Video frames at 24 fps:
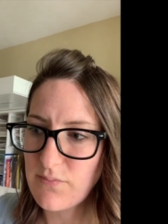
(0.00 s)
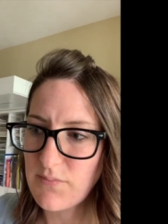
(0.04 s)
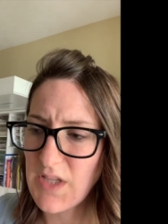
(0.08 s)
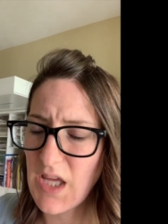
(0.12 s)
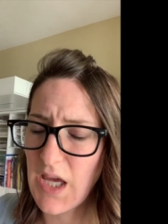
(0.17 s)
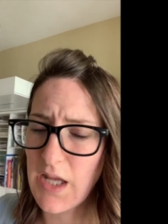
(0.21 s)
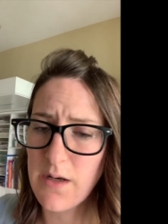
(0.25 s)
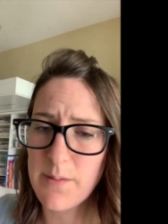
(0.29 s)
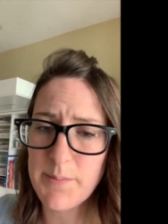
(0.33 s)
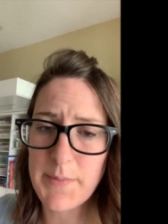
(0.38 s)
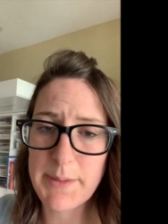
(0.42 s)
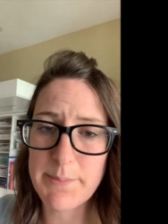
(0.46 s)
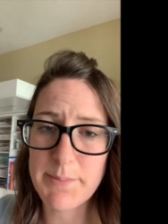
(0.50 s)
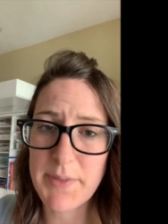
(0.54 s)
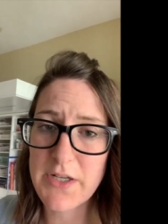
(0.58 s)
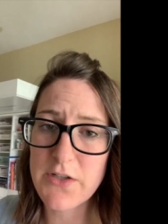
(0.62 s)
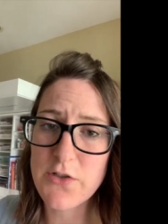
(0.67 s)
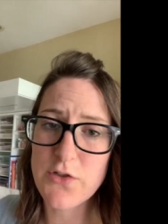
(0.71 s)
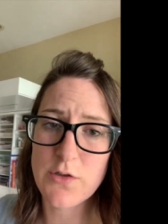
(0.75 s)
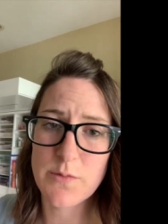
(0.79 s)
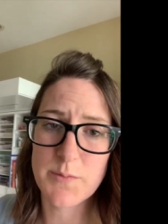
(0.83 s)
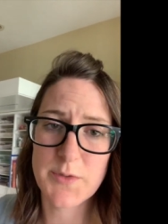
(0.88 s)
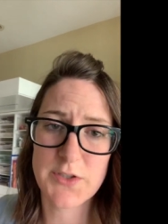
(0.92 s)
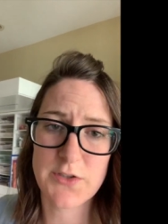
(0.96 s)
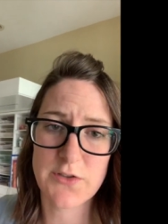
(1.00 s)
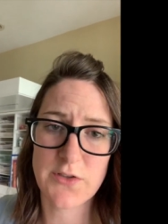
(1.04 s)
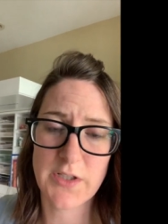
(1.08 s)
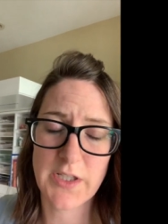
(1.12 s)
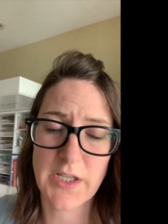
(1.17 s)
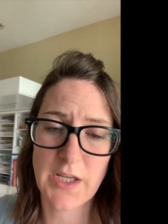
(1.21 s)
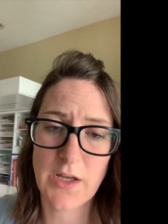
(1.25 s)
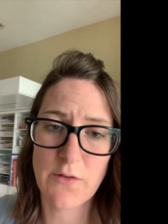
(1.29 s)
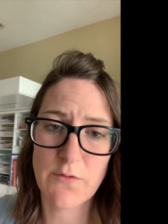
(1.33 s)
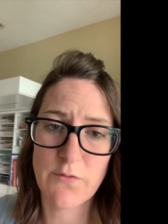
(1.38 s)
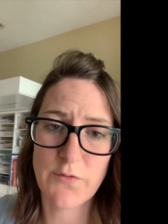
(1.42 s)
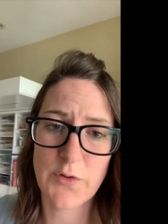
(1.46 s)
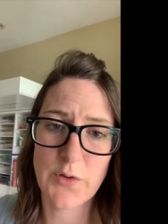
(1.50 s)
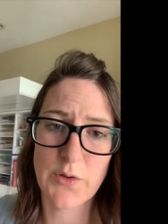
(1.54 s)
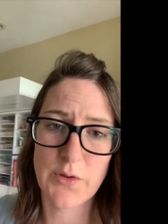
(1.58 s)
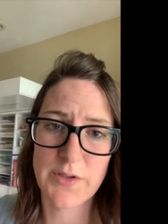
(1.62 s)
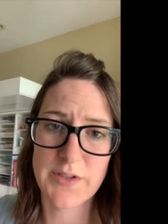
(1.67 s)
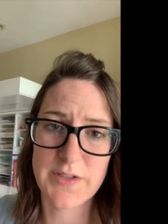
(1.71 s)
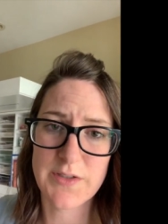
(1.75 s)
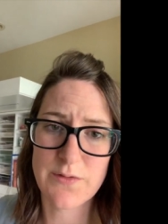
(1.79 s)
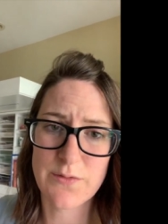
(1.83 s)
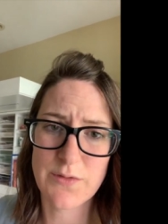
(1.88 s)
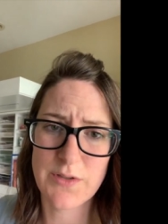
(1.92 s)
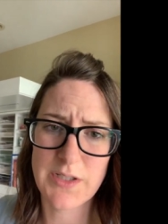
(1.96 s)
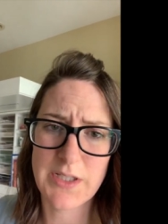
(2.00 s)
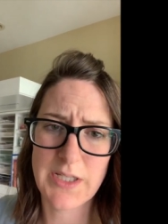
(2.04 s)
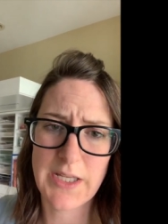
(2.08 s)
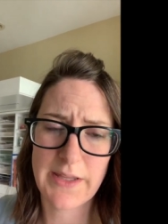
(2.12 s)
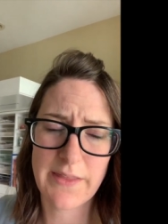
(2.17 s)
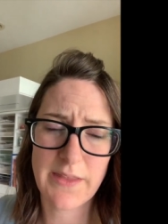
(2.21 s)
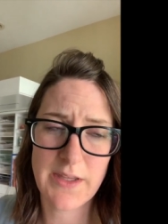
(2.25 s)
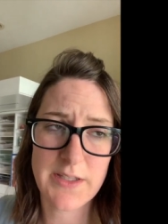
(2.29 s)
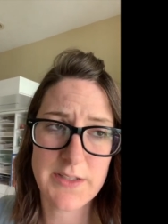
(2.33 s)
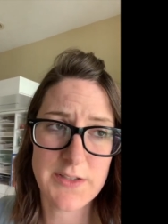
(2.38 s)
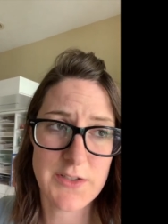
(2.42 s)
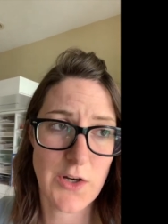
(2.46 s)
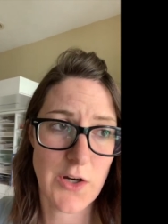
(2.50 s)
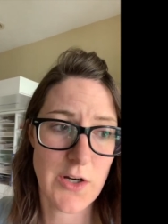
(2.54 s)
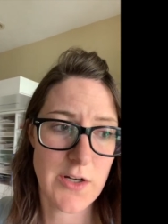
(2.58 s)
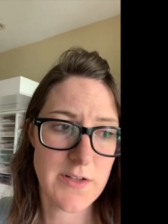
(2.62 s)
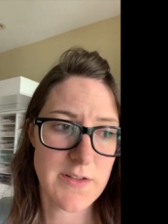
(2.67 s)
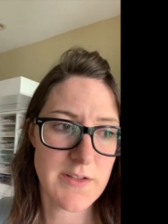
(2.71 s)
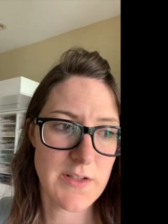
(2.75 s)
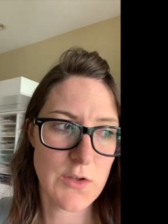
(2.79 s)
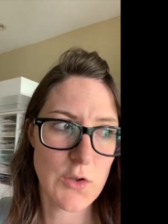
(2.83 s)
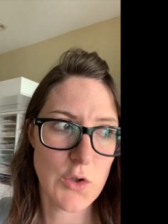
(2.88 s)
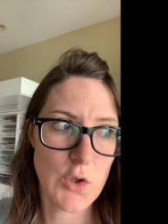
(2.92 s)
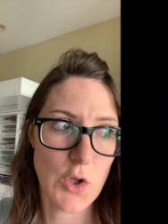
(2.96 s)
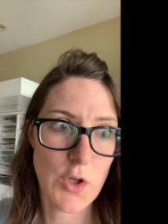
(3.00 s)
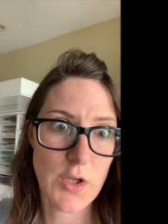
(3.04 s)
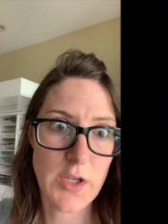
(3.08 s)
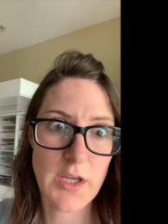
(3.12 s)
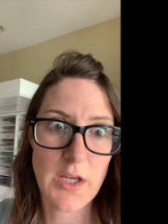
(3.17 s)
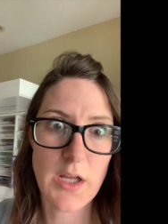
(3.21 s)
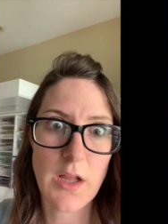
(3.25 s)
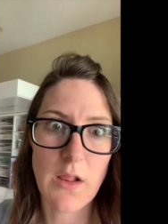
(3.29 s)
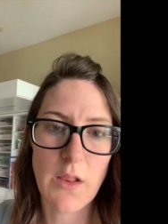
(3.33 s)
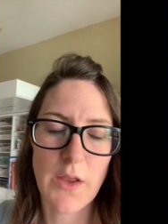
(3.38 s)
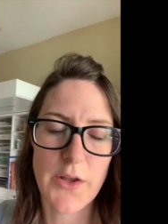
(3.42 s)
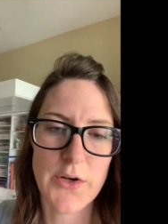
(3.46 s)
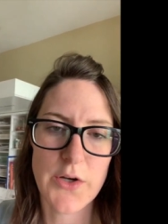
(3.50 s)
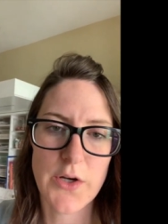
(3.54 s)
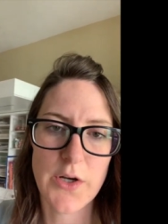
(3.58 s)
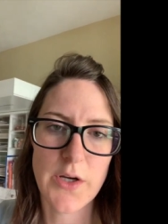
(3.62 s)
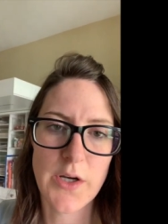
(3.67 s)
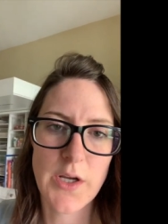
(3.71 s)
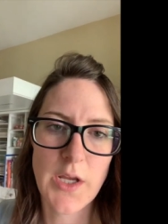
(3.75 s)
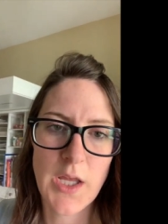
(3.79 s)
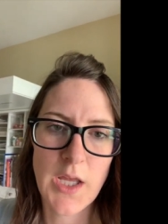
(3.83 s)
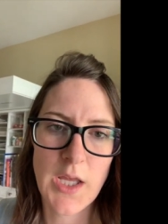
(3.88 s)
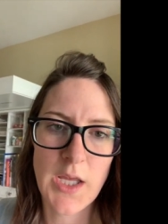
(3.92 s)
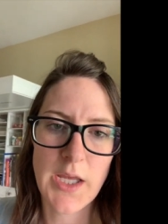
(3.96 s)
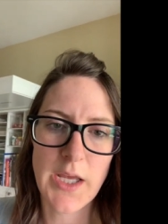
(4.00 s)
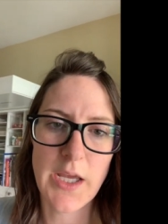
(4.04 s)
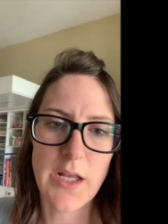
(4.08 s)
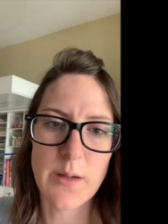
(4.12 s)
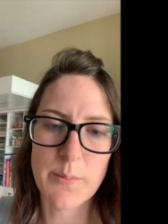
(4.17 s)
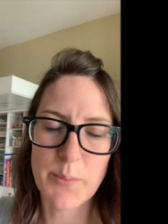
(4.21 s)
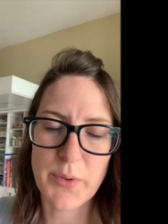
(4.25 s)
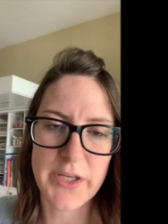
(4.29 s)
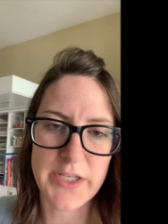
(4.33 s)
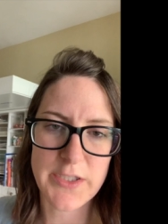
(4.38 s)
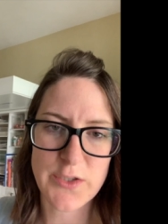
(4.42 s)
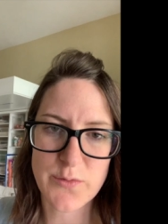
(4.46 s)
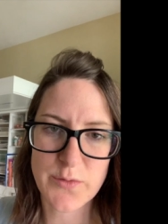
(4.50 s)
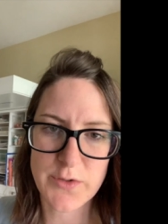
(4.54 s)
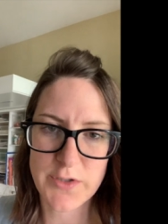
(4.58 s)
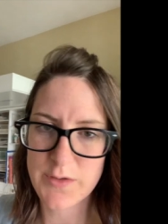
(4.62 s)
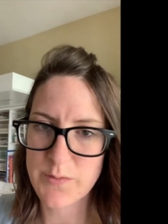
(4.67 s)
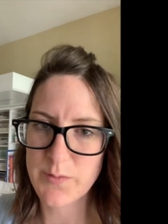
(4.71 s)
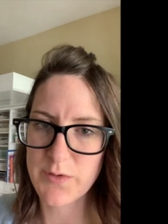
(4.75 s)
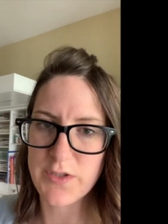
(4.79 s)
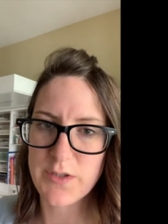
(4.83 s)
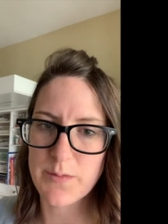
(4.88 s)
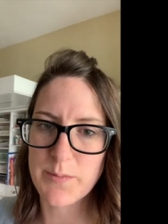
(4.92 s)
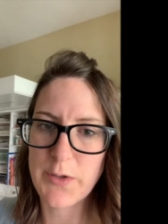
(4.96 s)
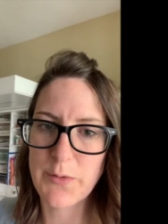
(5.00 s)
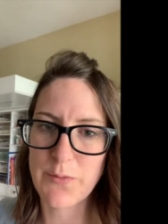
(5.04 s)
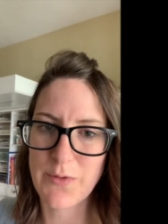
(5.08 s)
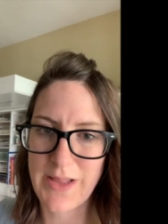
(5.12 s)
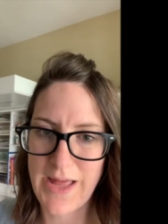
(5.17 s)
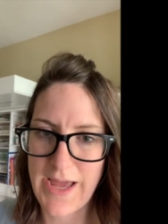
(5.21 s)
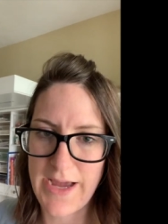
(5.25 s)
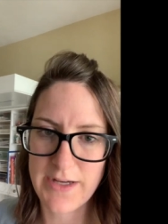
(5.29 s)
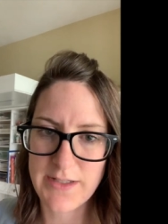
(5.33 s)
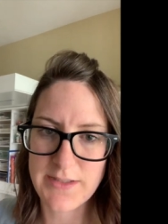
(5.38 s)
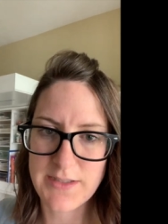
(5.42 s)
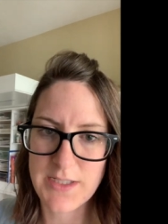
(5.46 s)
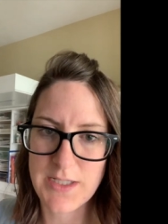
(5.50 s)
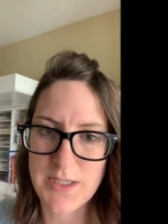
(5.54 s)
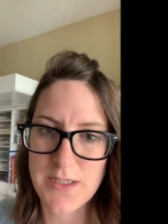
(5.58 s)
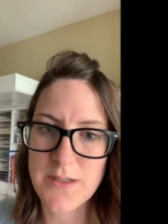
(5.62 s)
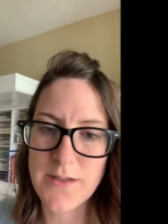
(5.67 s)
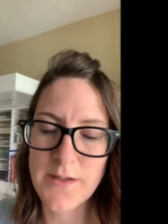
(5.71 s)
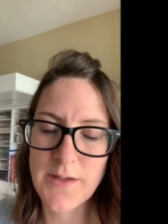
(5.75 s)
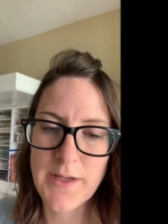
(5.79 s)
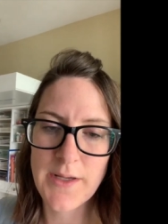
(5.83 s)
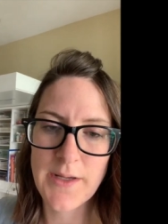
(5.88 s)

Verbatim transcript: out of my bedroom is really helpful. It's really, I think it's hard to look at clutter in a place where you're supposed to be relaxing